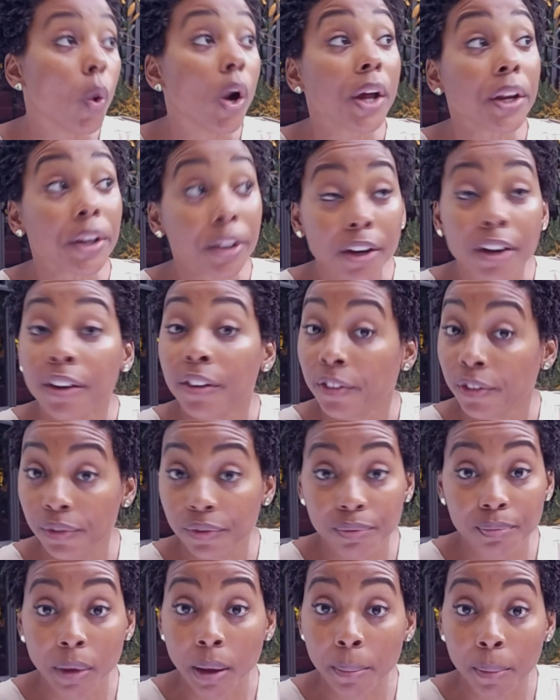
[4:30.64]
One of
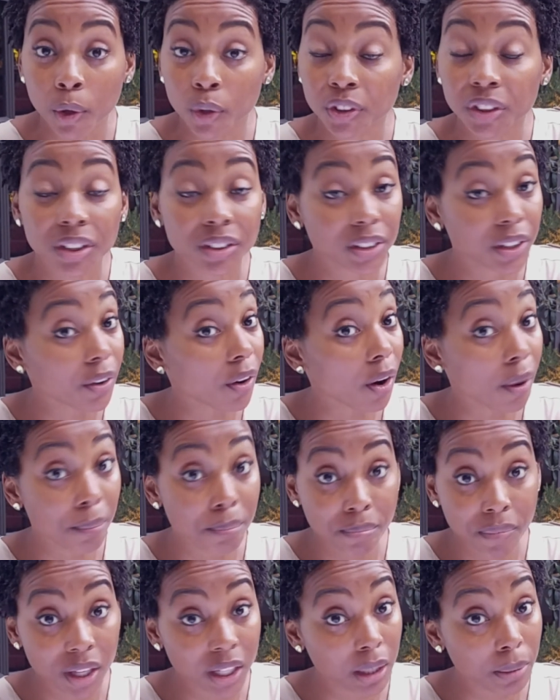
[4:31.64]
my most, because there are
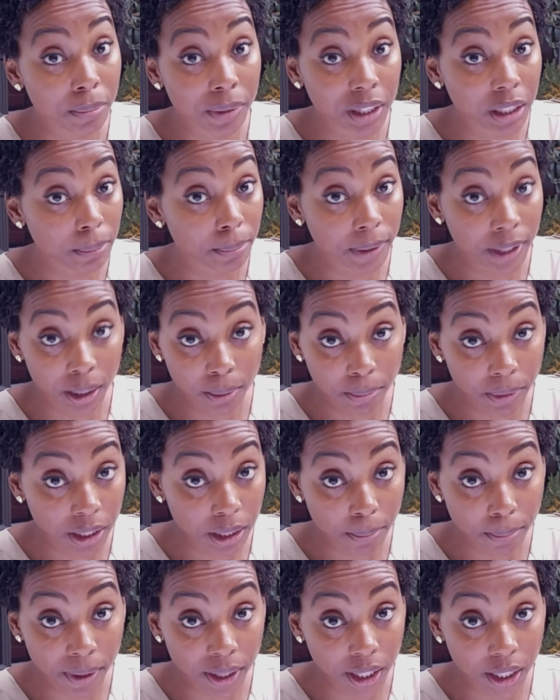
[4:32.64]
many,
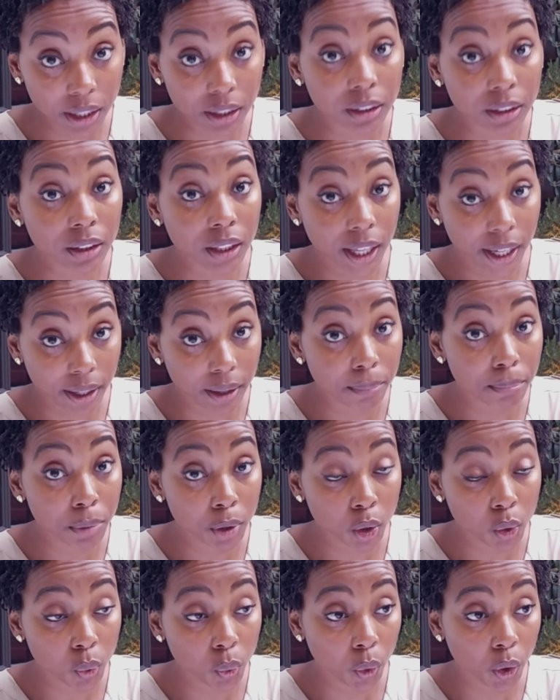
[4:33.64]
like
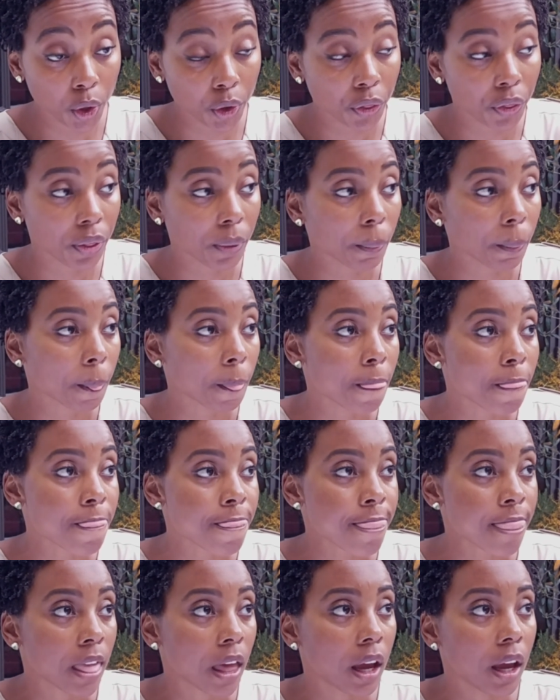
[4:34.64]
book worth,
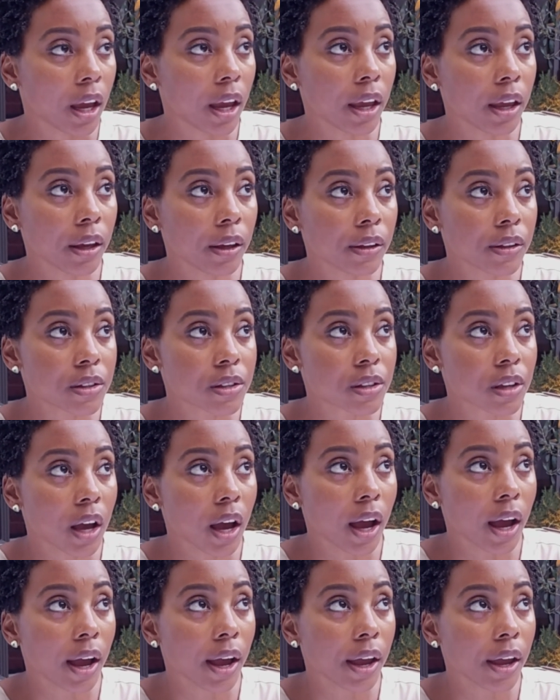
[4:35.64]
is
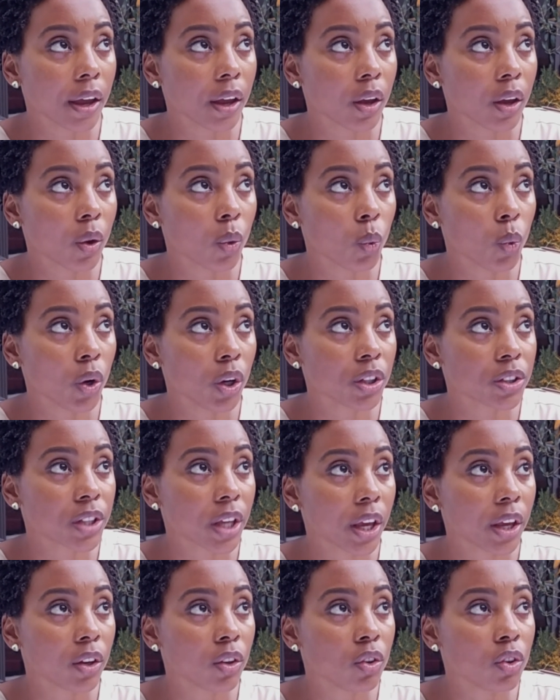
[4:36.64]
I was
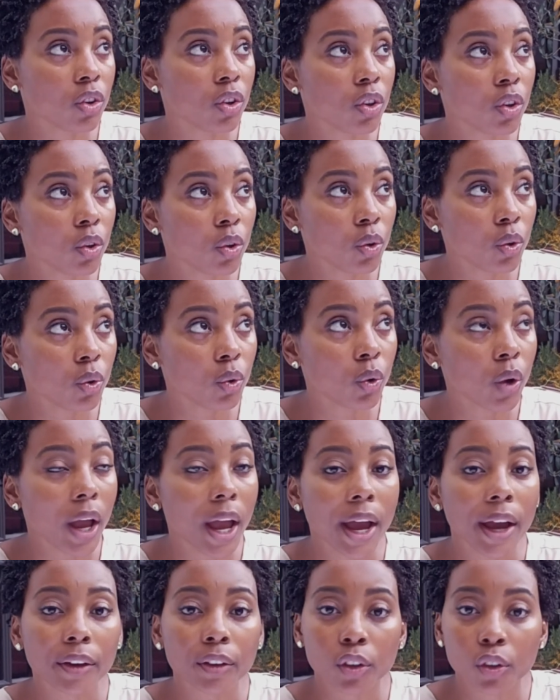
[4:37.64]
a new
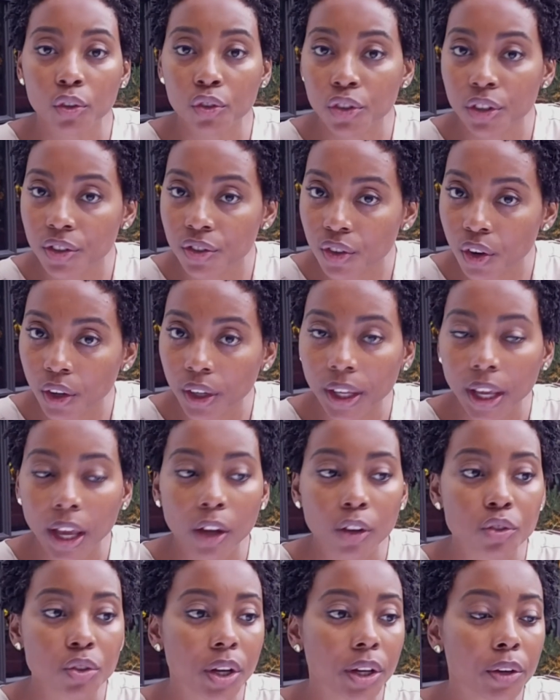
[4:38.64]
actor just starting
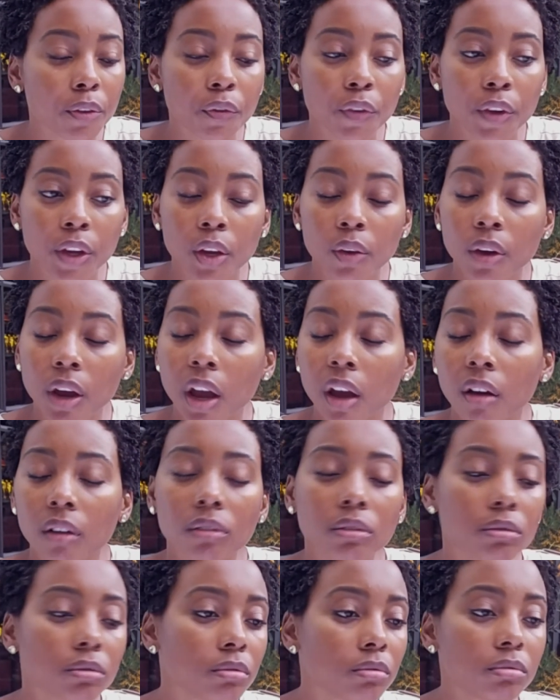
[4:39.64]
out trying to figure out,
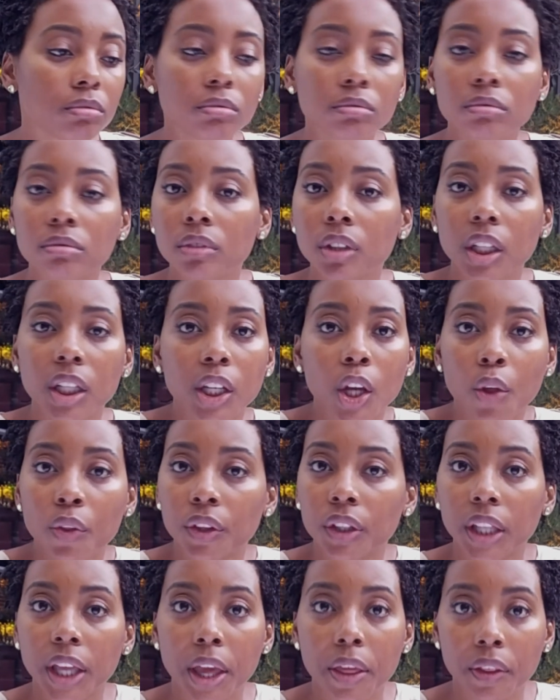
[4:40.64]

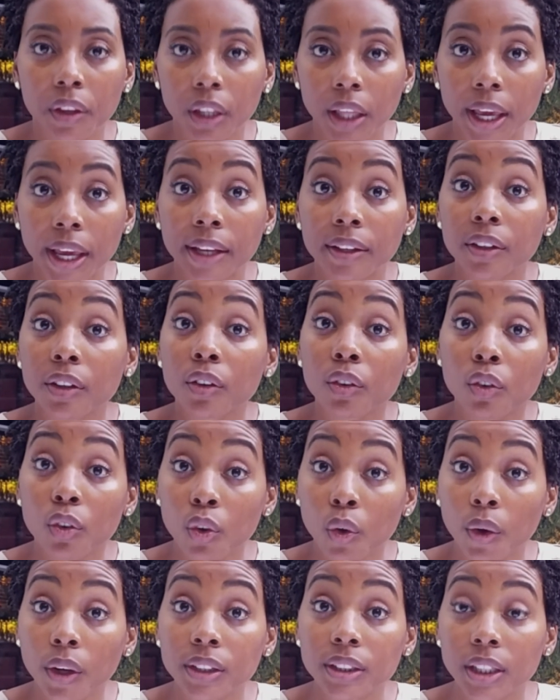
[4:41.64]
the lay of the land in New
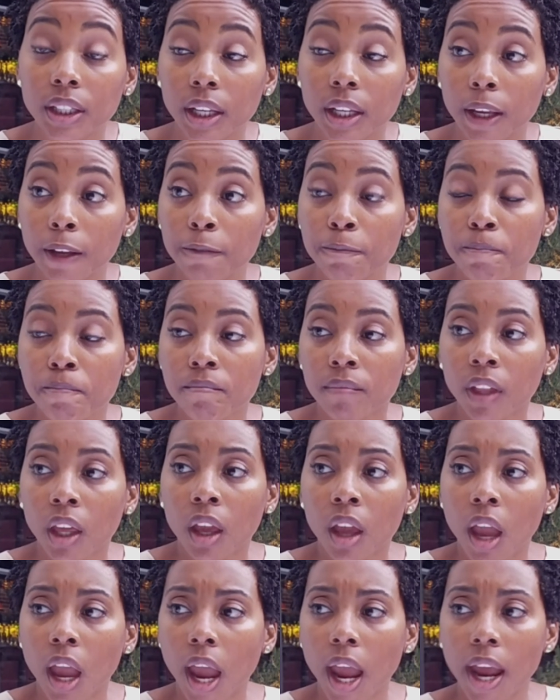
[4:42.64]
York City.
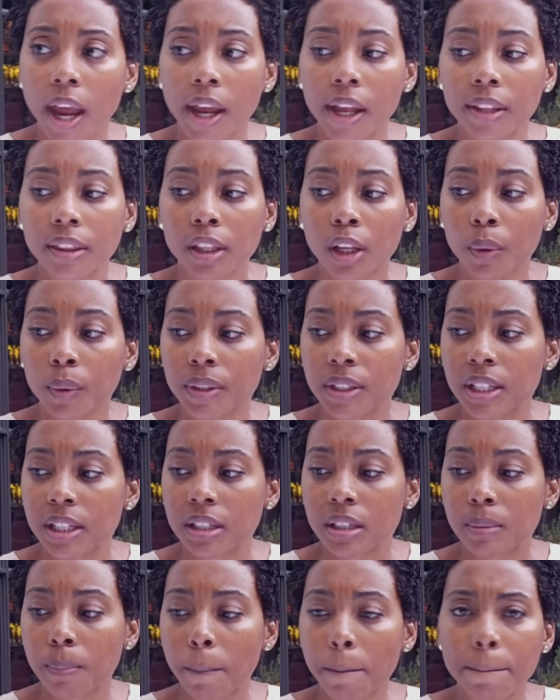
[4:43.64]
And there was
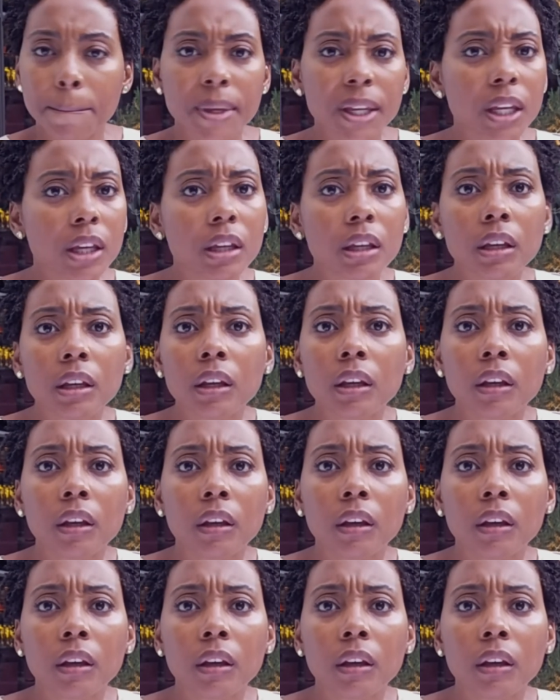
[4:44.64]
this big